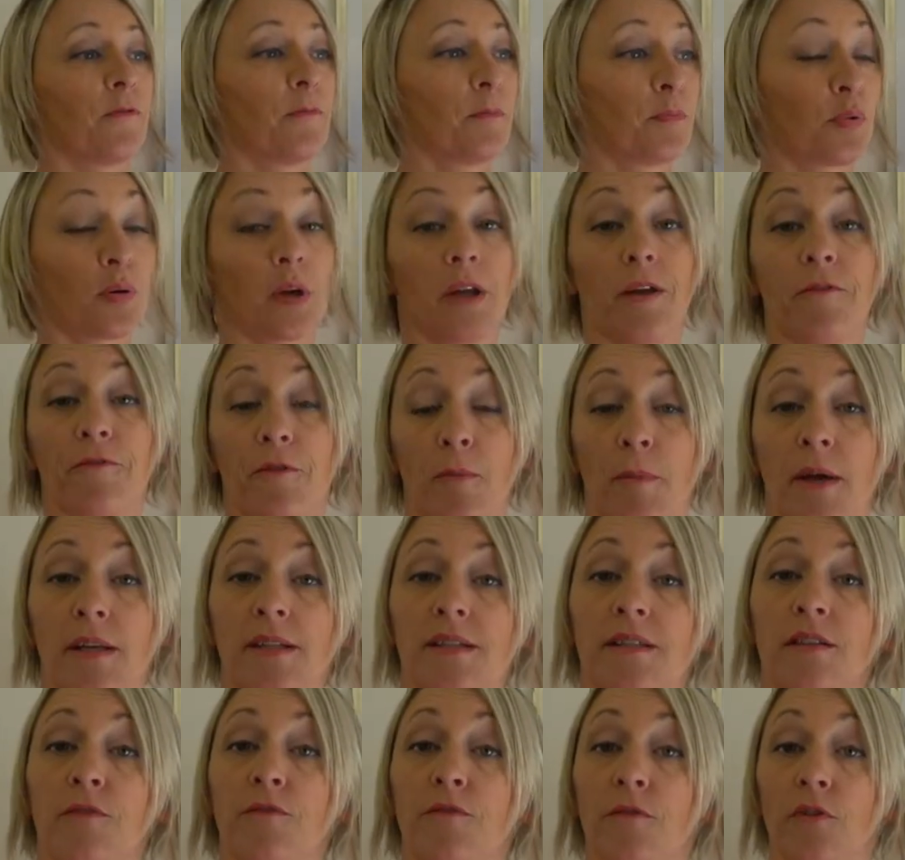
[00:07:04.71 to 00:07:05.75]

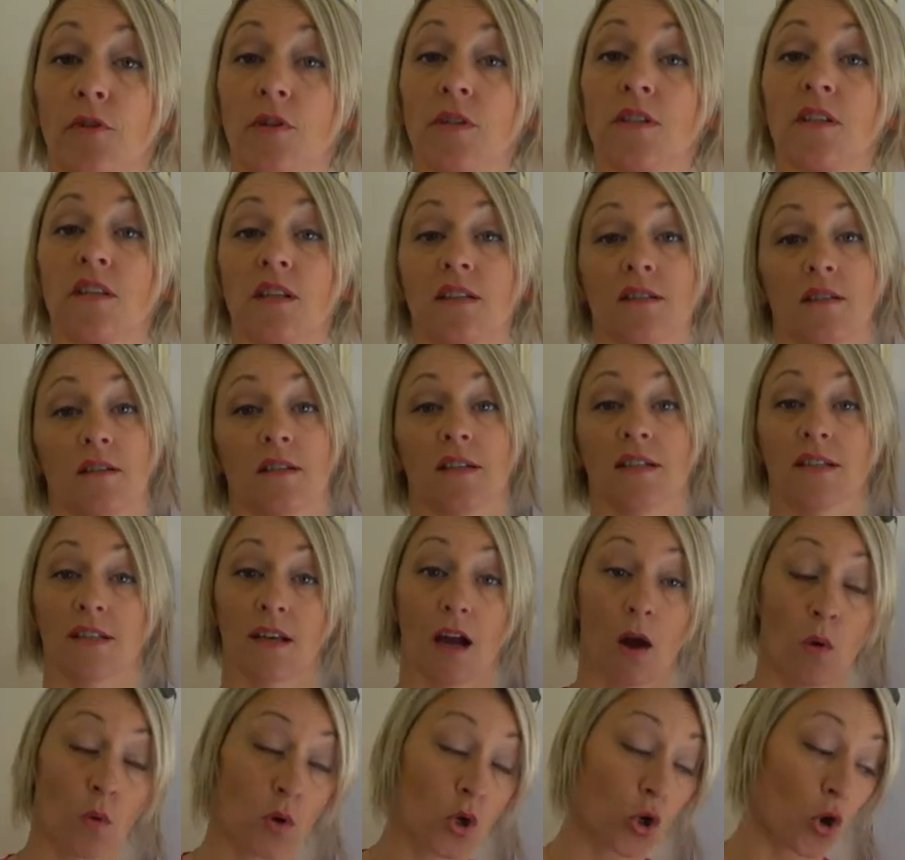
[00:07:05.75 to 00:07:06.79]
pre-fermented foods, things like
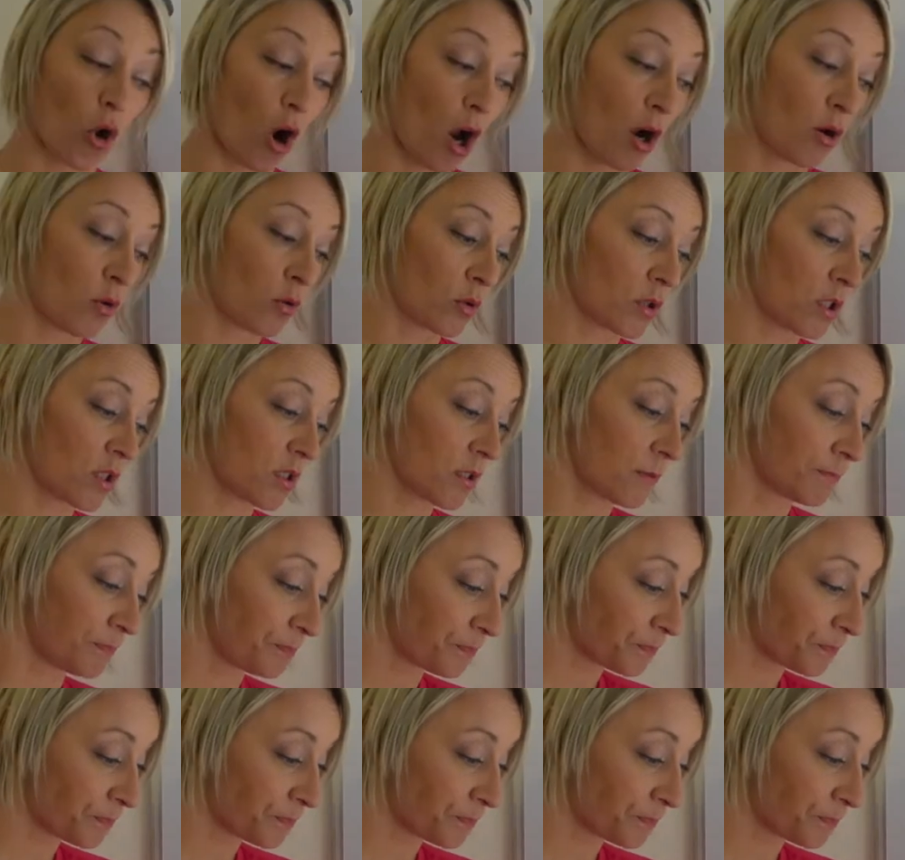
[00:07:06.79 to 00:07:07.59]
sauerkraut,